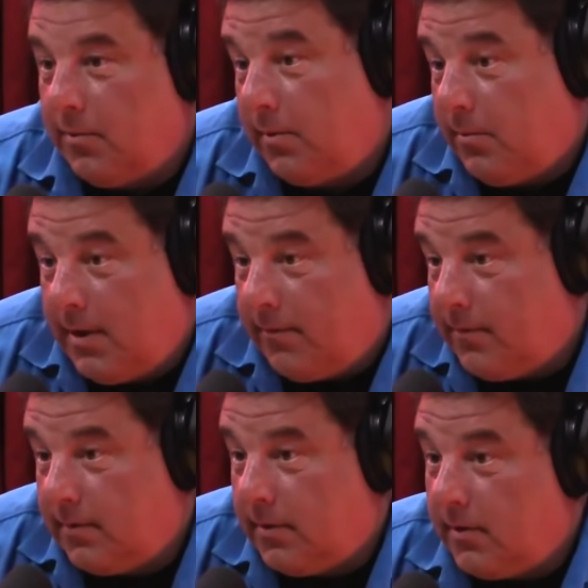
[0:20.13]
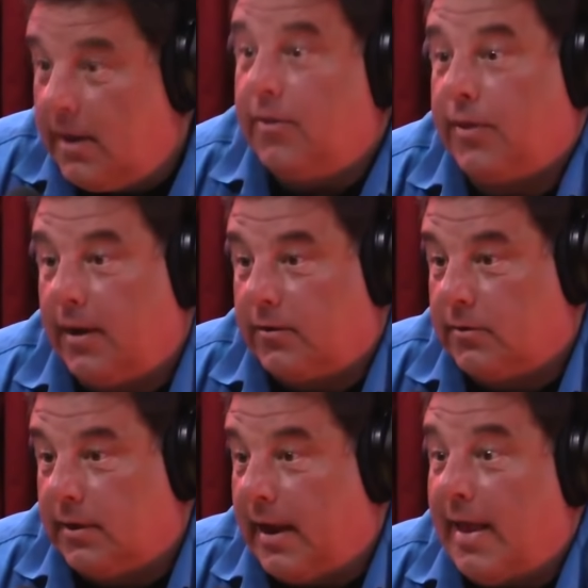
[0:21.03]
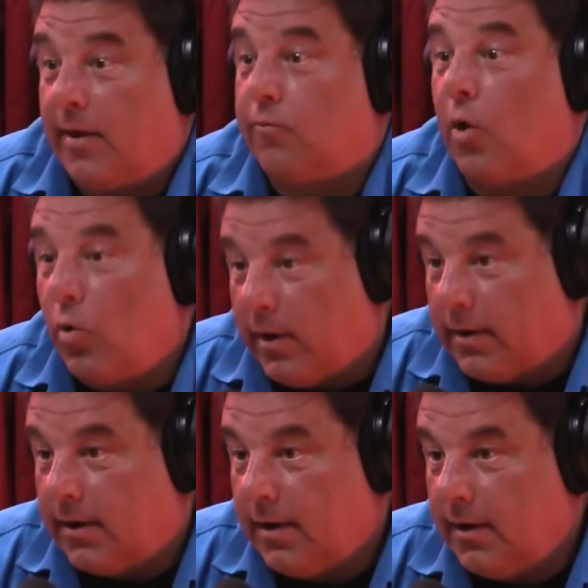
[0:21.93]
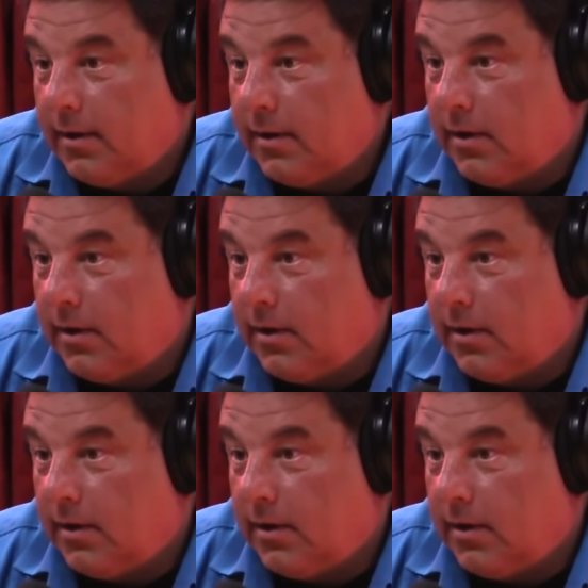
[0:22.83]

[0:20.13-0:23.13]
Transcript: whatever you know he thinks and the guy that wrote it mm -hmm.